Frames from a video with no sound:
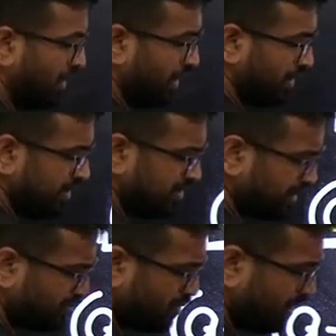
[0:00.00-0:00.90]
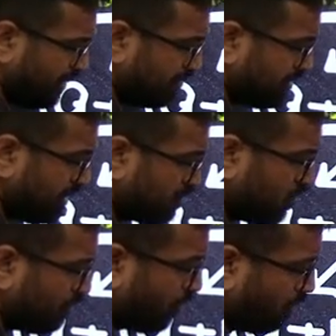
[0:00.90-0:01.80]
It is absolutely divisible. There is
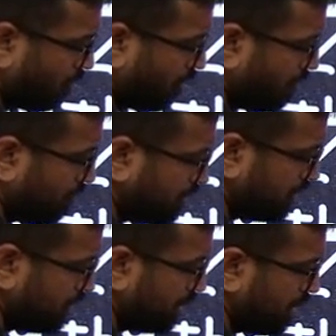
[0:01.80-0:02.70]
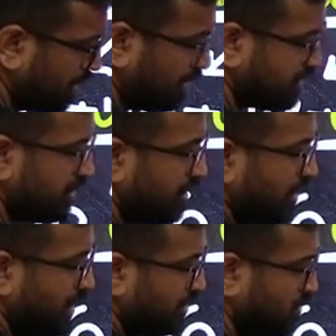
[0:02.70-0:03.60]
no problem. Here it is.
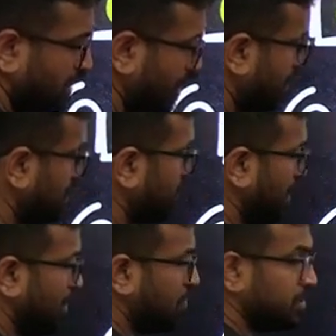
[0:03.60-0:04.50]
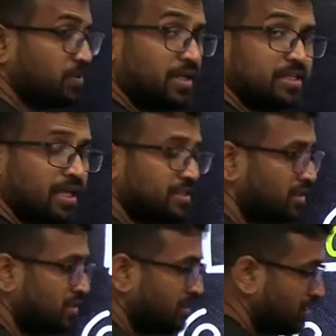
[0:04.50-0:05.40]
So a plus b gets cancelled.